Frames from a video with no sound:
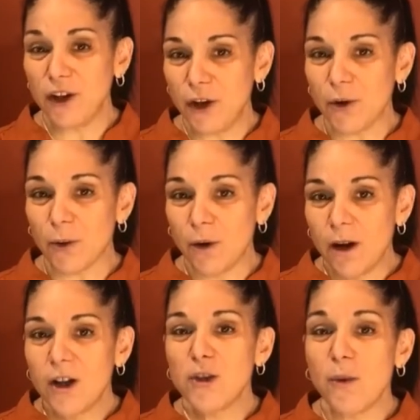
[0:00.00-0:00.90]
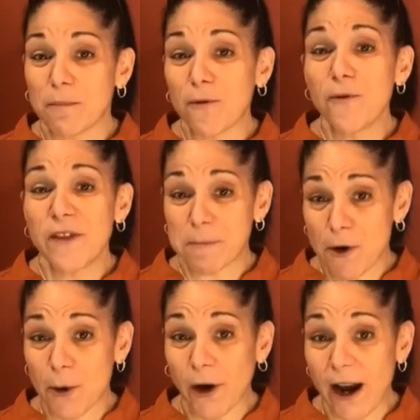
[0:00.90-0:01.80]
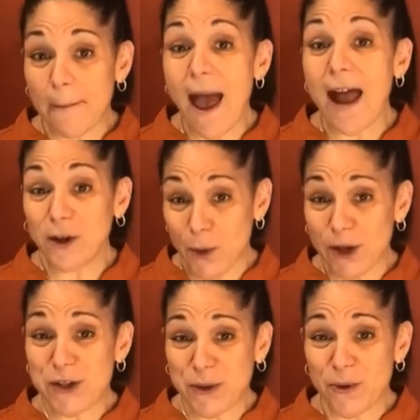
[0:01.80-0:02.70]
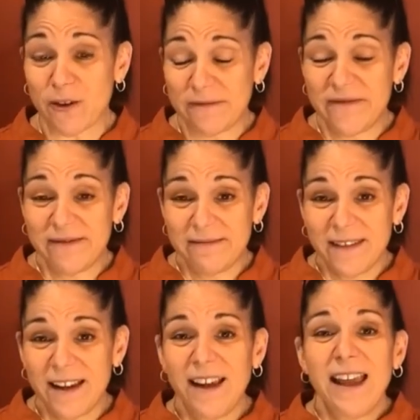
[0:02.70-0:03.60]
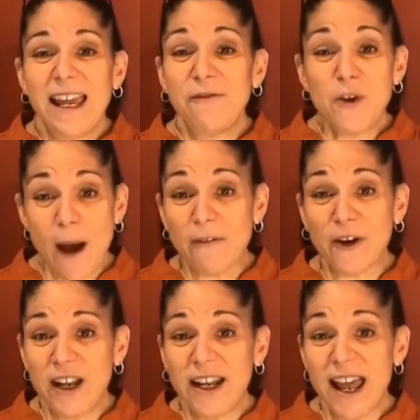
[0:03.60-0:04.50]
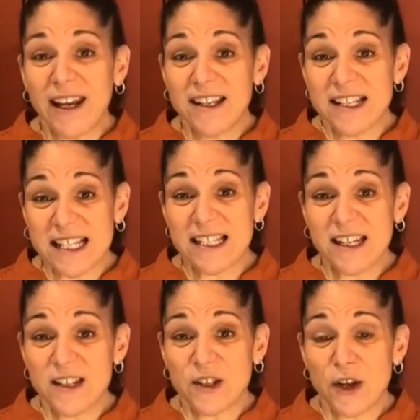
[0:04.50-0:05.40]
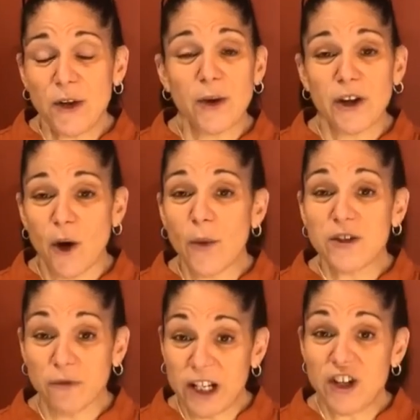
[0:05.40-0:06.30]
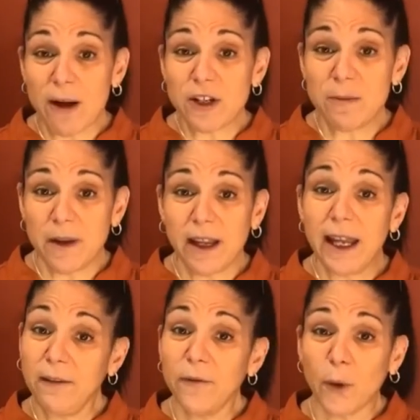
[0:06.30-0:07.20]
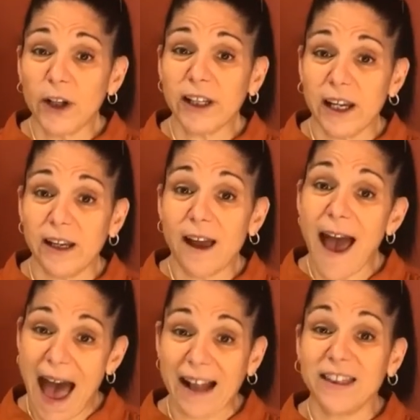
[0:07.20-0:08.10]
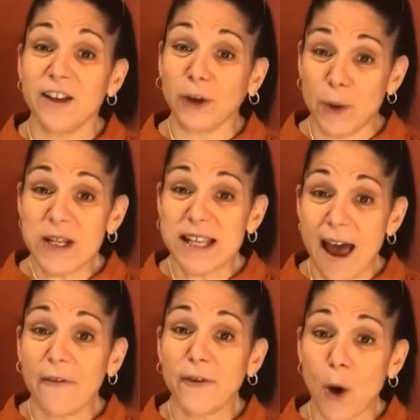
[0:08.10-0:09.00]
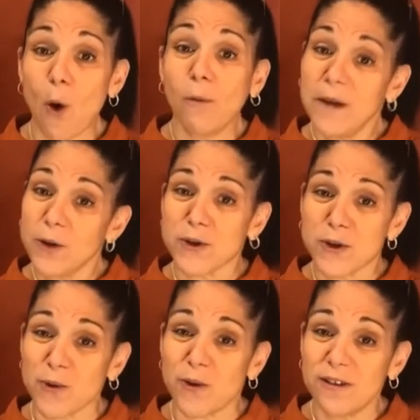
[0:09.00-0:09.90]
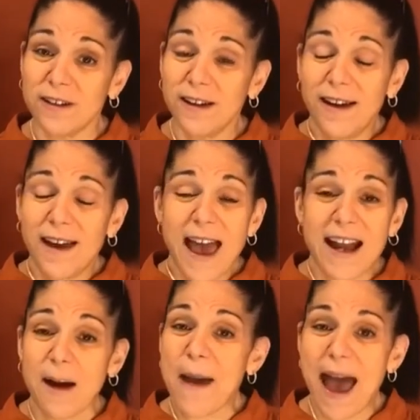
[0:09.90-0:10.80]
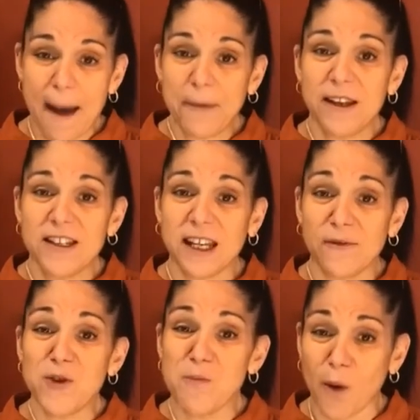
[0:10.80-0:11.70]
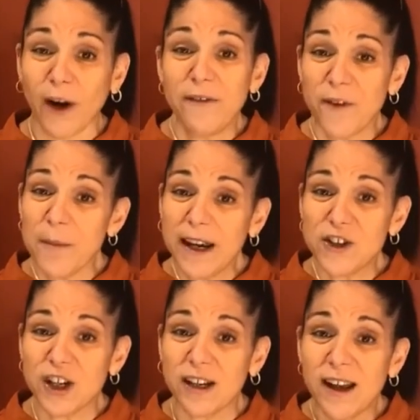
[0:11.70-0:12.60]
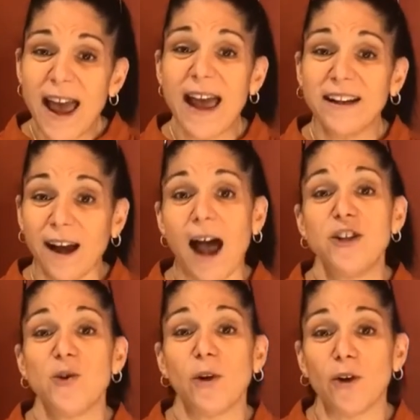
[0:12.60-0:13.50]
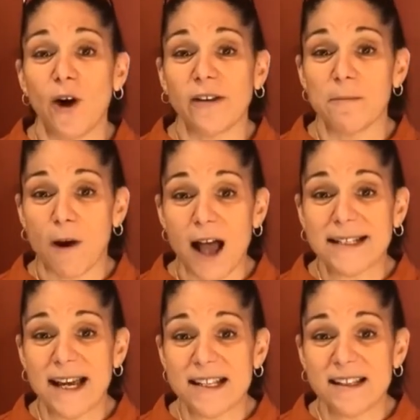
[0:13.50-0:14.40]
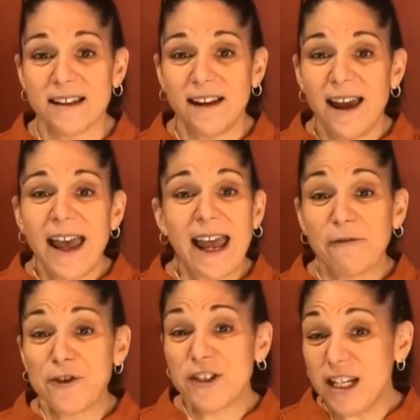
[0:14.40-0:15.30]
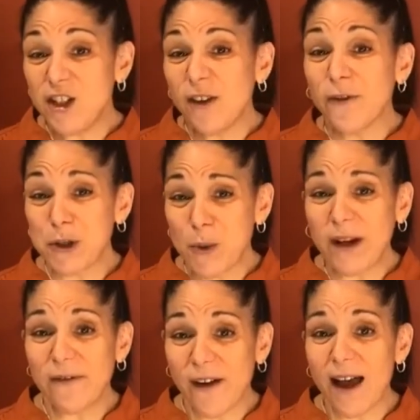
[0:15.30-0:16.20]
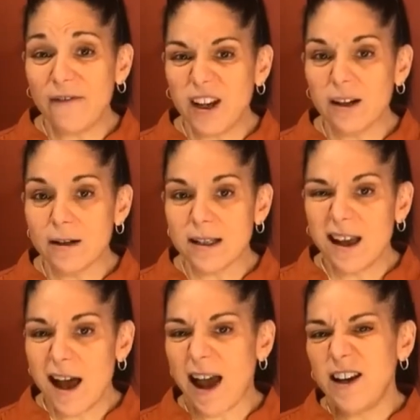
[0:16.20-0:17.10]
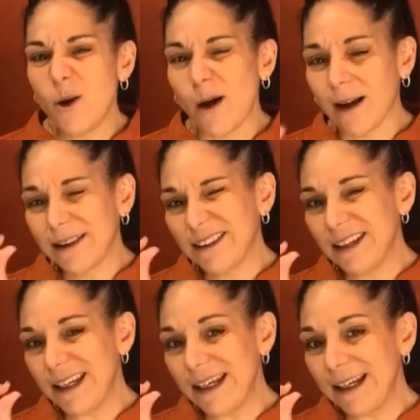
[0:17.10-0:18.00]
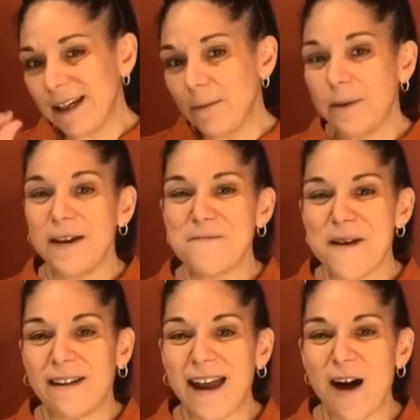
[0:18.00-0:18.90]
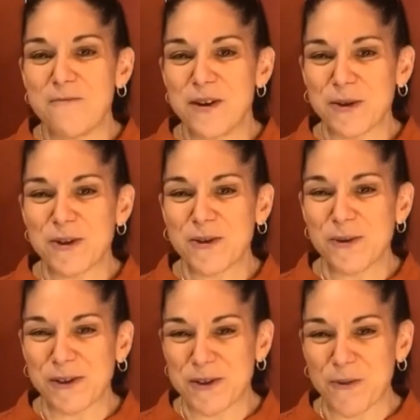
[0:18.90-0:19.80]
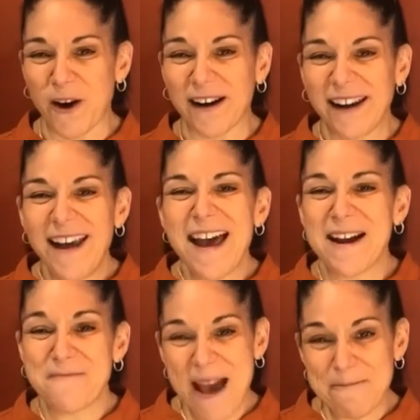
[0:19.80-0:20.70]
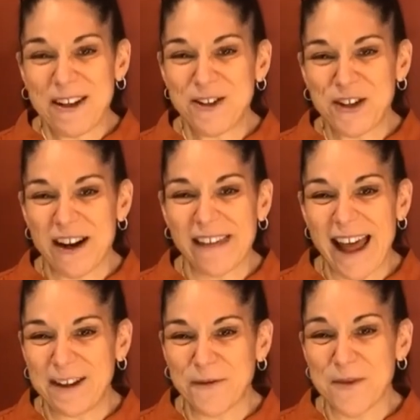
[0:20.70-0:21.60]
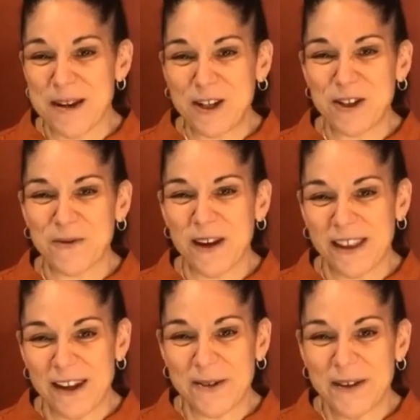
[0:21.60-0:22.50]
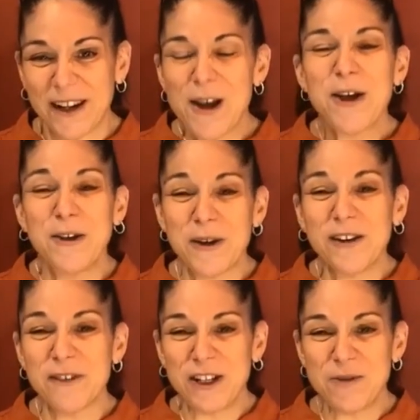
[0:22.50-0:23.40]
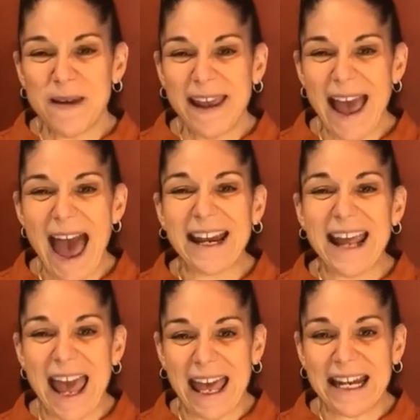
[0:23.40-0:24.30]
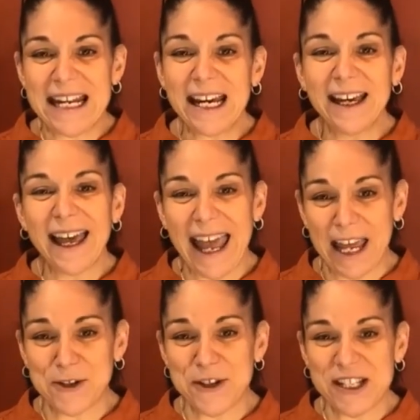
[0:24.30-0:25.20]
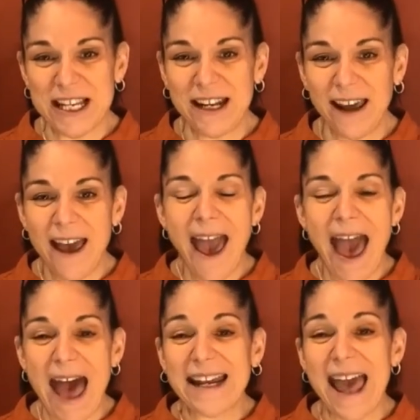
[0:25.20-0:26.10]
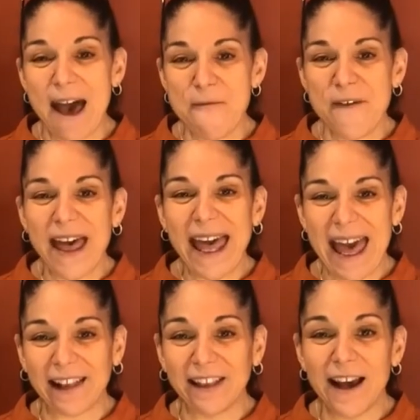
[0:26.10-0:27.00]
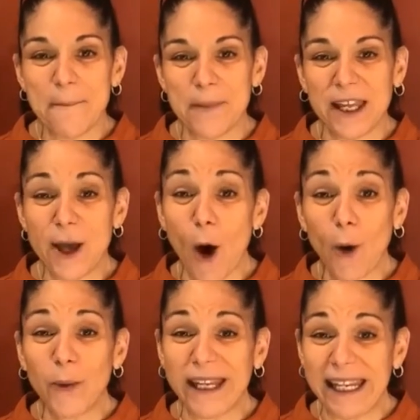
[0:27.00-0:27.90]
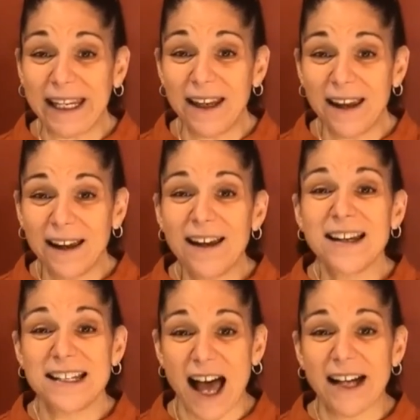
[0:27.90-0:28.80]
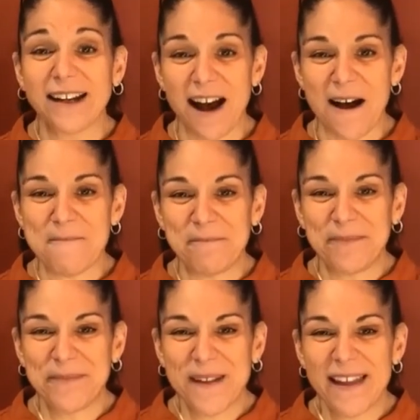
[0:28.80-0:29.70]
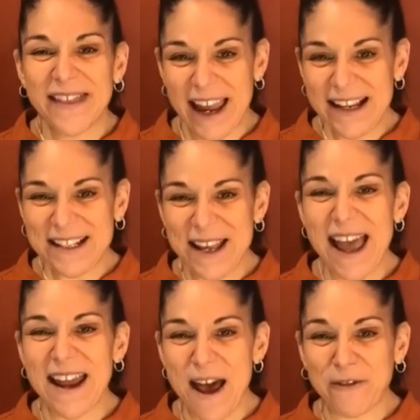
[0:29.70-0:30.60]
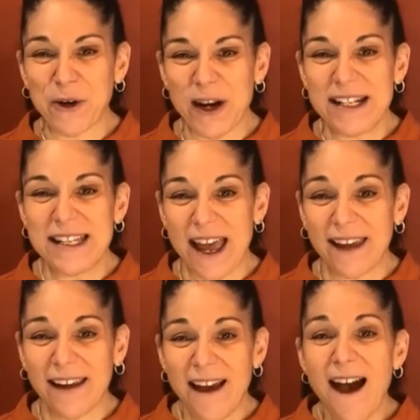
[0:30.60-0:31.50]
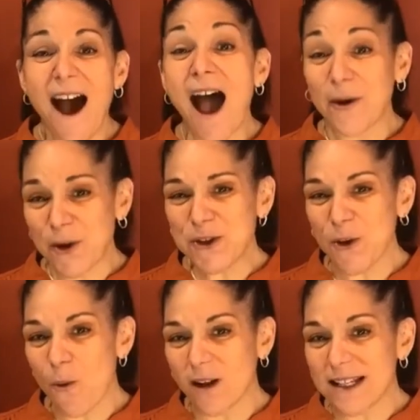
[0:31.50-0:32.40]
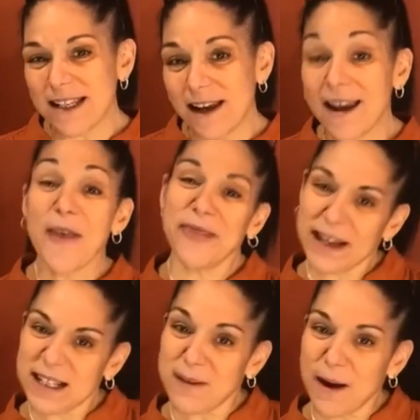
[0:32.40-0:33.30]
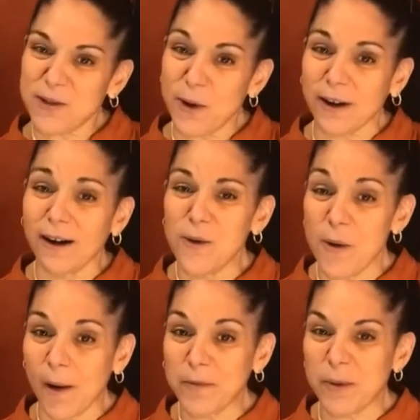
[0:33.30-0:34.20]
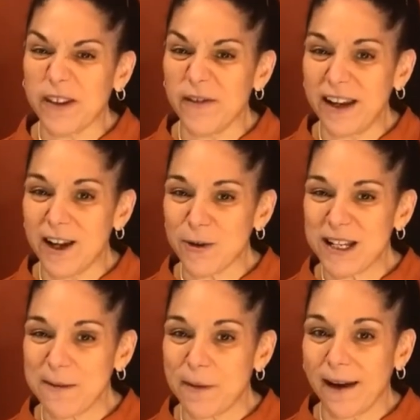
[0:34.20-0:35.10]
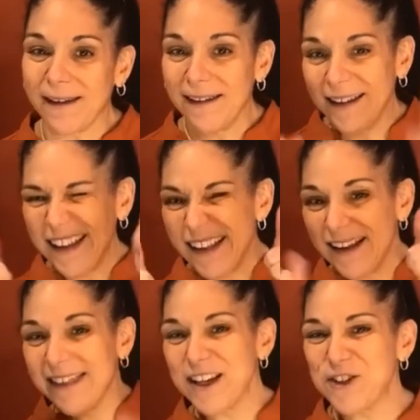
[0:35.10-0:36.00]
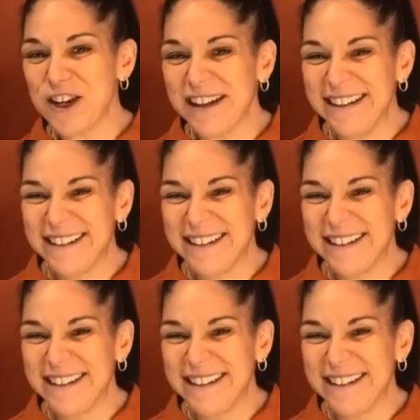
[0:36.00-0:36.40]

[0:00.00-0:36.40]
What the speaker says: you to improve the program at your school. If you ever need any assistance, you can always reach out to me in Fort Lee at the Lewis F. Cole Middle School, and I'm happy to give you more information and guide you along the process. After teaching for 25 years, I know a little bit about how middle schoolers work, and I'm happy to share that information with you. You can reach me at nanderson@flboe.com. Thanks and have a great day. I also want to say thanks to my daughter who helped with the videotaping. Thanks, Jen.